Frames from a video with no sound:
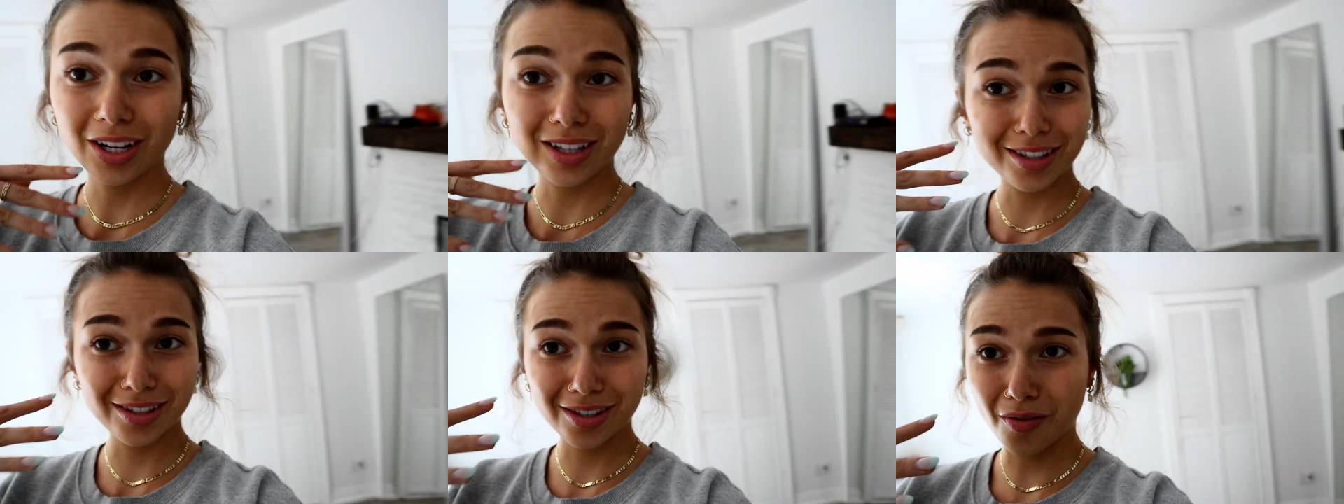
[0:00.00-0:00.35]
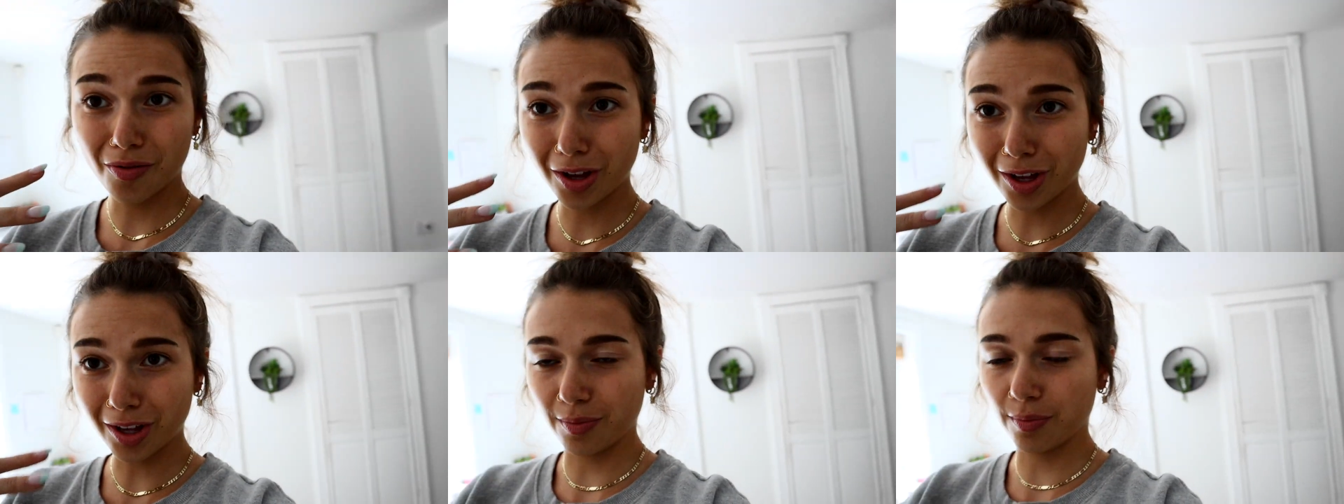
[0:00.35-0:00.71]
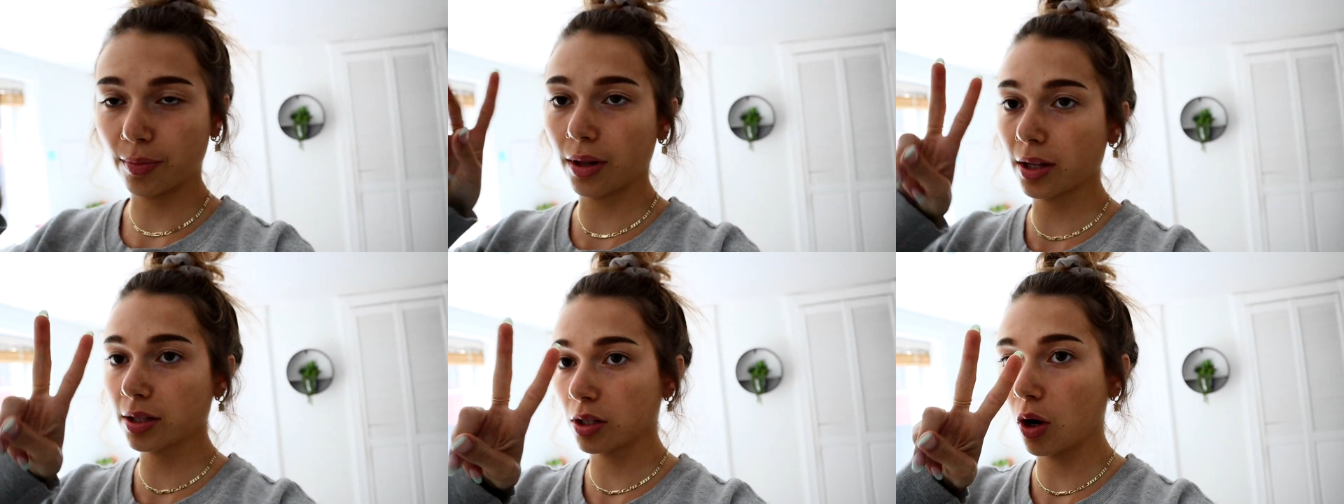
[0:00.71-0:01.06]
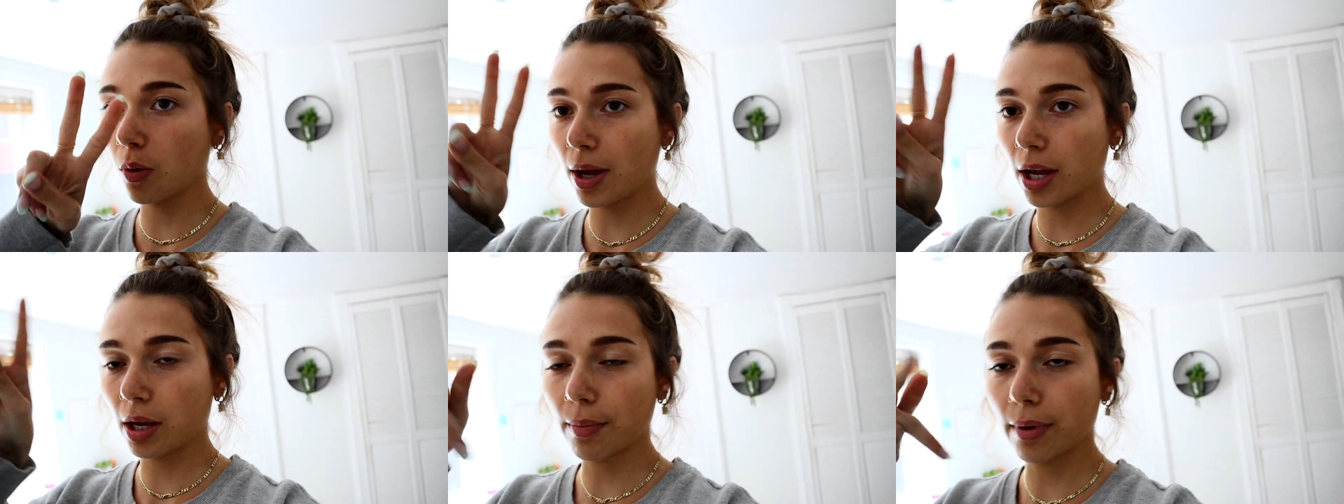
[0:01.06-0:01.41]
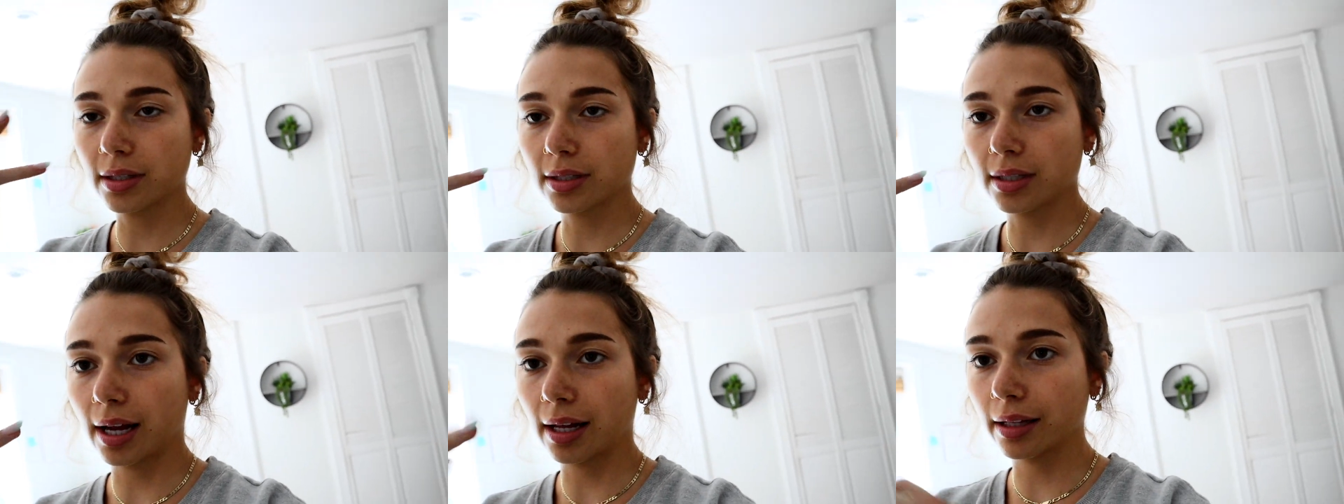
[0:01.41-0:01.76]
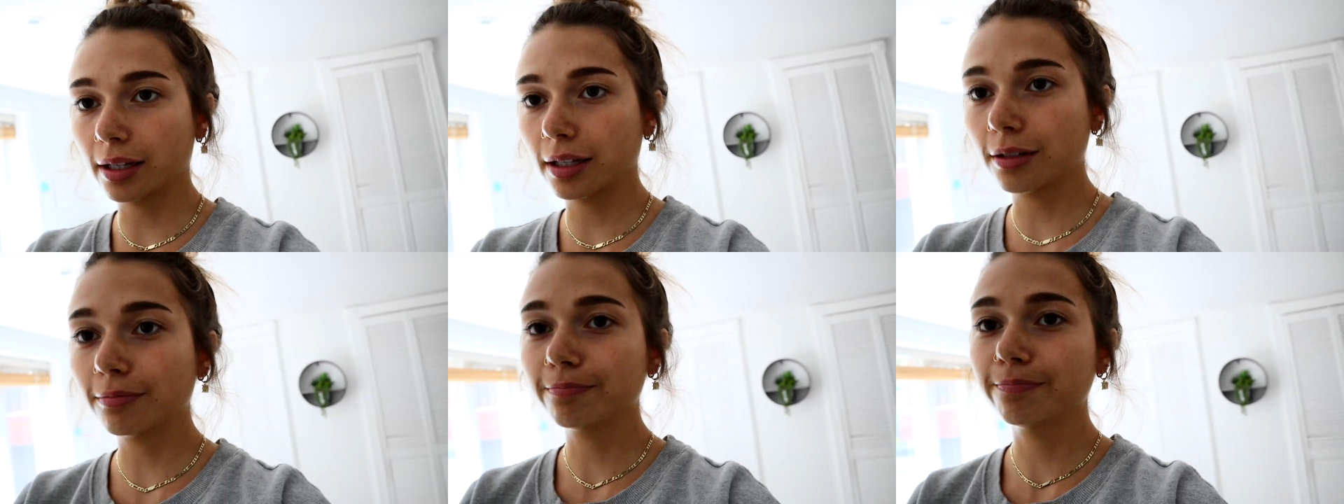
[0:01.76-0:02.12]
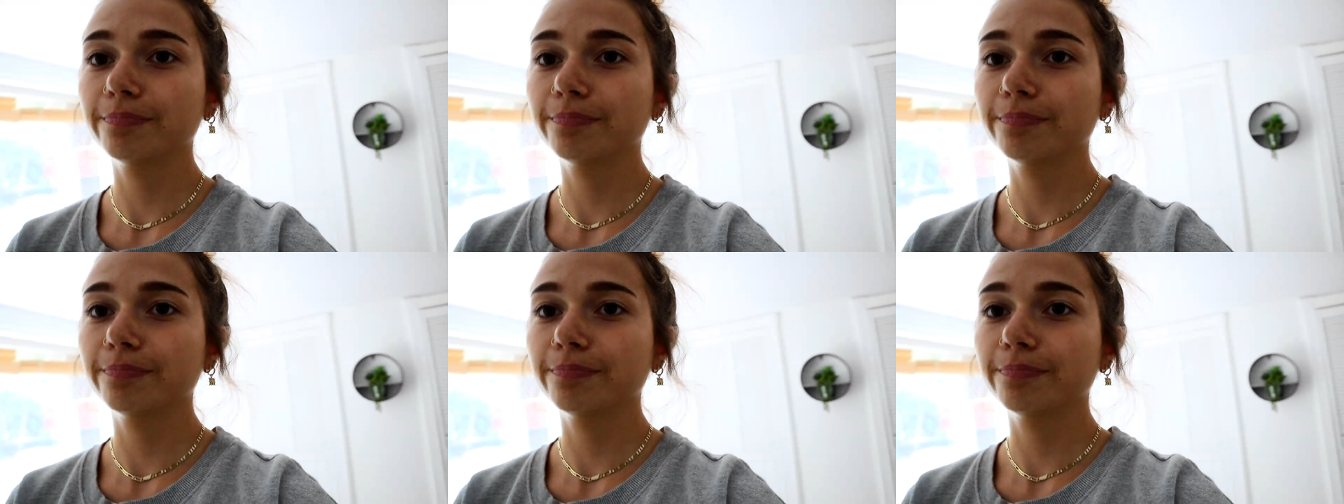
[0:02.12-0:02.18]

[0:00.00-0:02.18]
It's so good. But let's go make my salad.